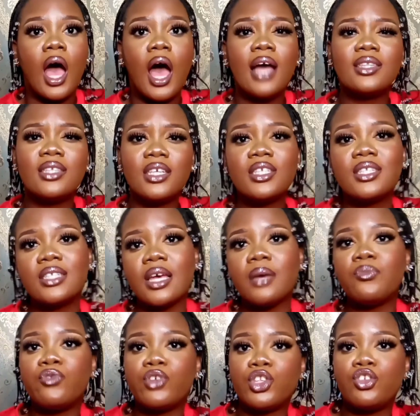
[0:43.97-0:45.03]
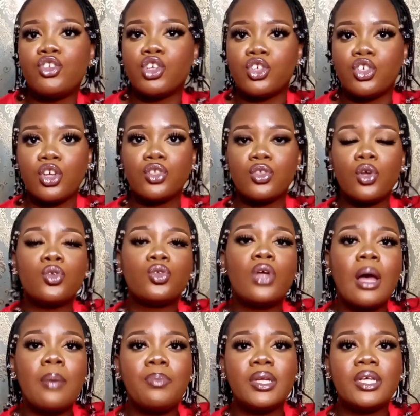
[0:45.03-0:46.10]
Are these same restrictions also
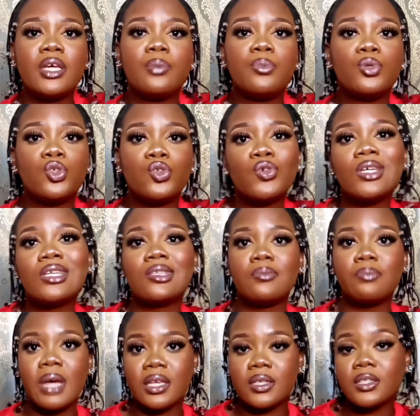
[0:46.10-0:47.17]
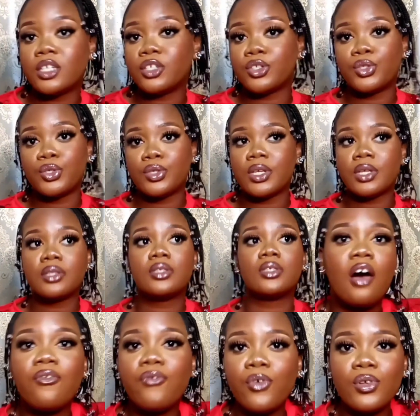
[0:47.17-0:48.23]
applicable to its master's students?
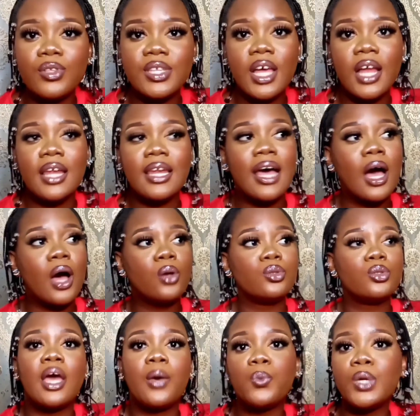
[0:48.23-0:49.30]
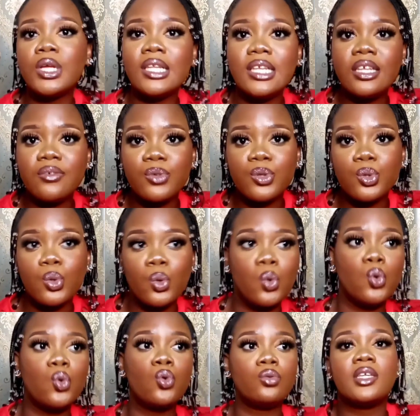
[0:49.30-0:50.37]
Are phones allowed? Can we leave
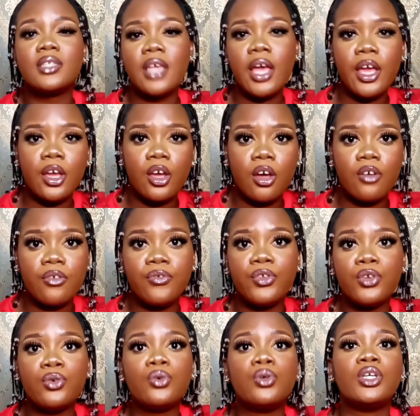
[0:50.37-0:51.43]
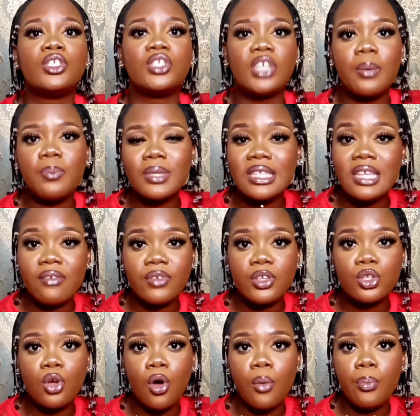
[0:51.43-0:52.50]
school? Is there a curfew? Is chapel
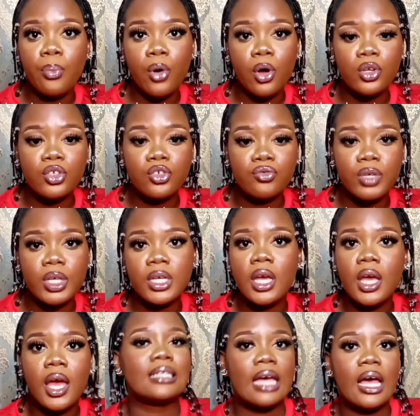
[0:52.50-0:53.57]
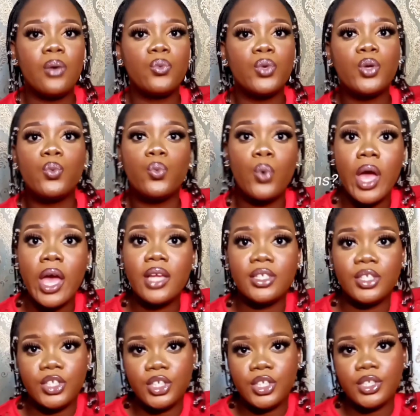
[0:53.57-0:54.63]
service compulsory? Can we wear
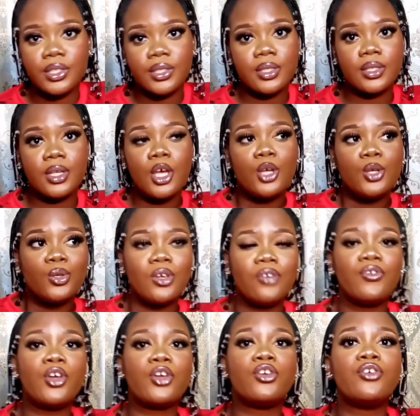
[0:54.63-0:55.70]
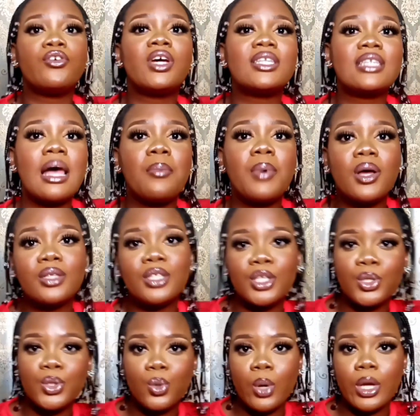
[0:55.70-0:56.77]
jeans? So if you're curious about
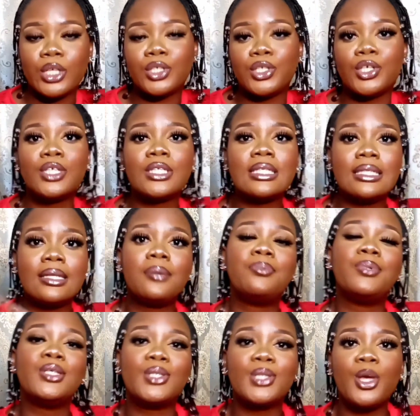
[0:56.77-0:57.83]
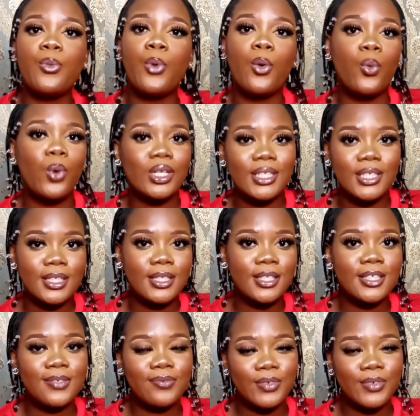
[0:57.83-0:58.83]
these questions, then please keep on watching this